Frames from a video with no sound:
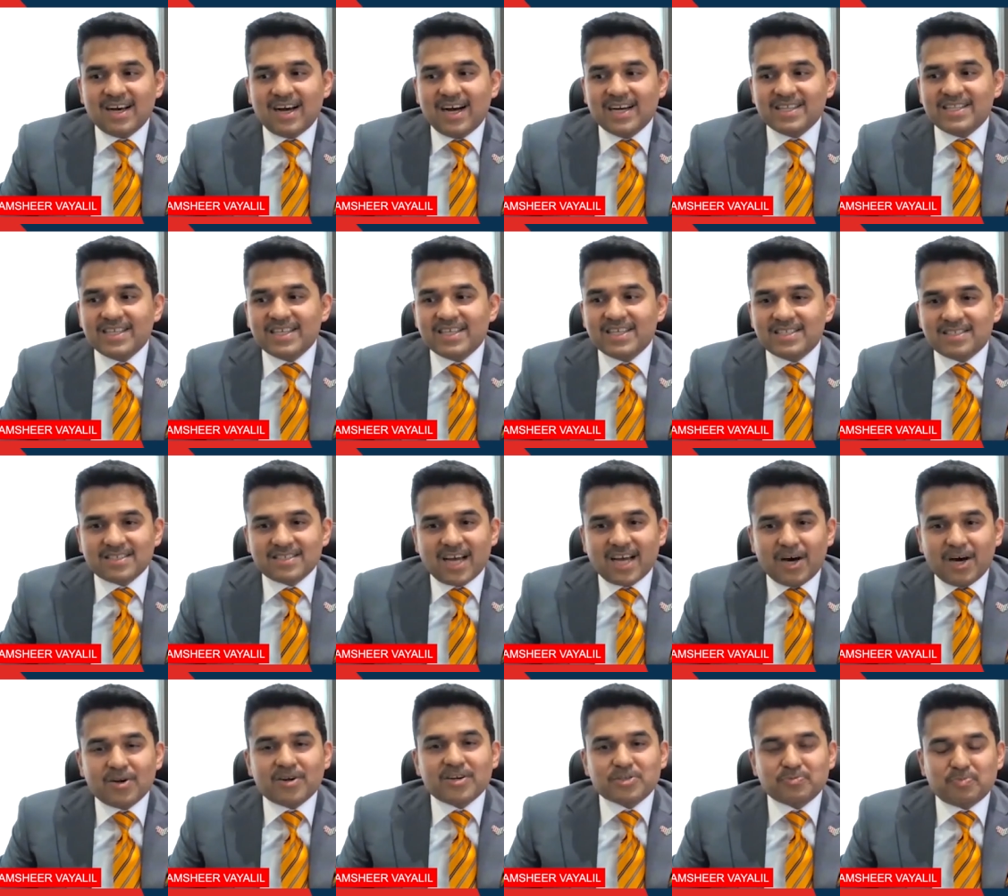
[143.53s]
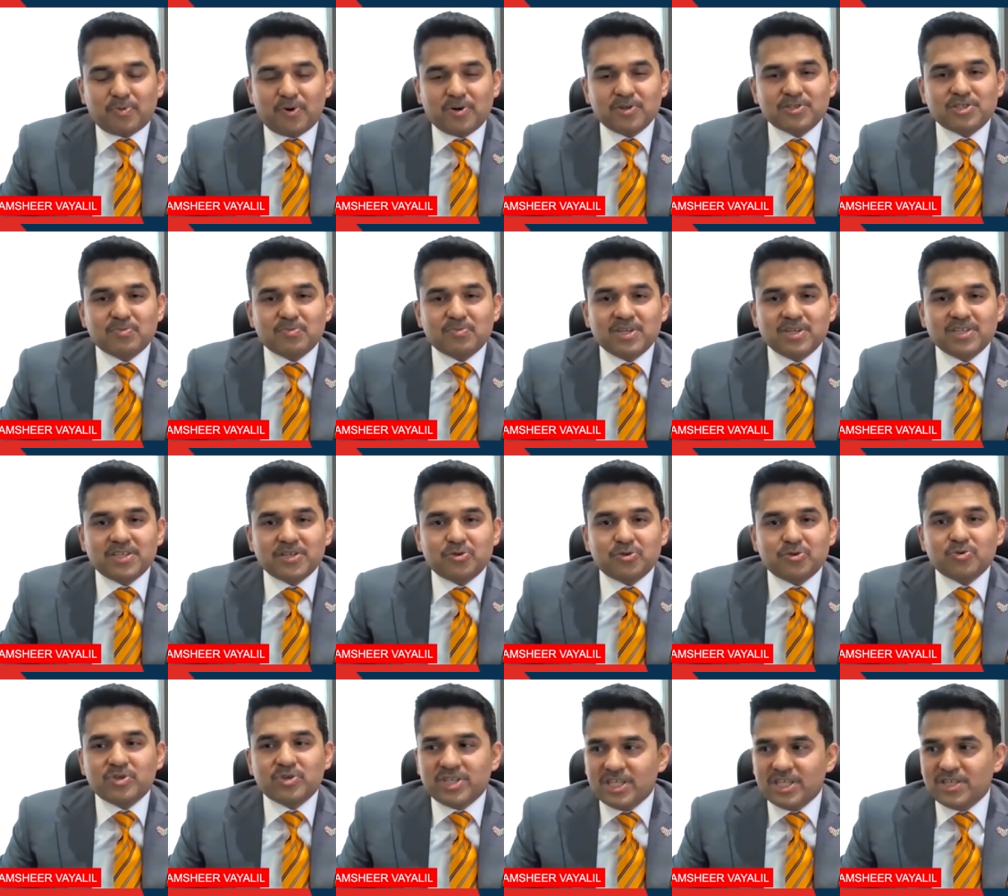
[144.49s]
I think it's our responsibility
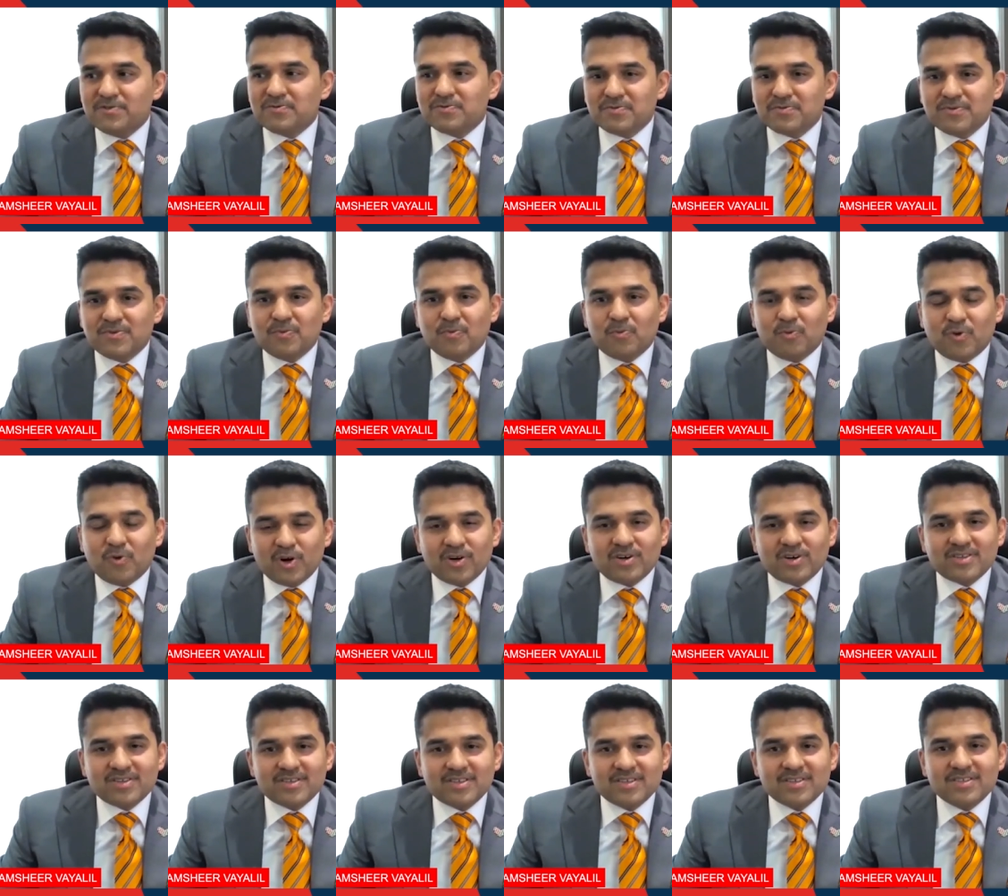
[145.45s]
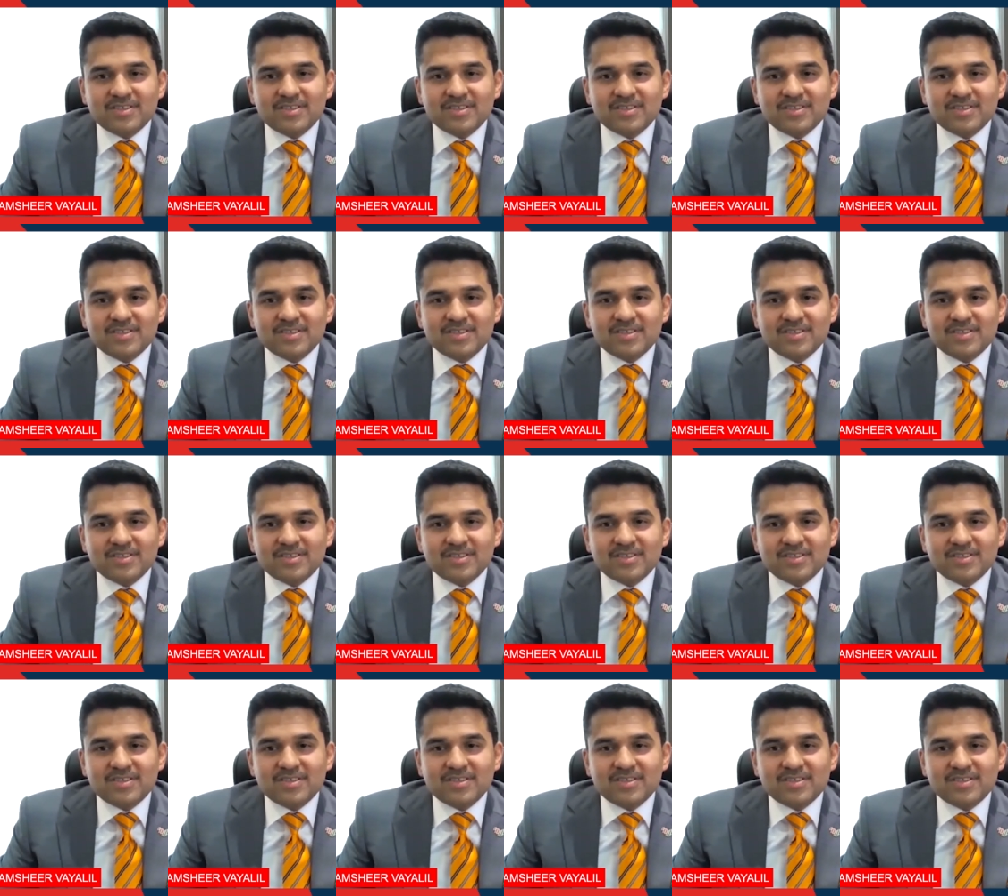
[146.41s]
to give what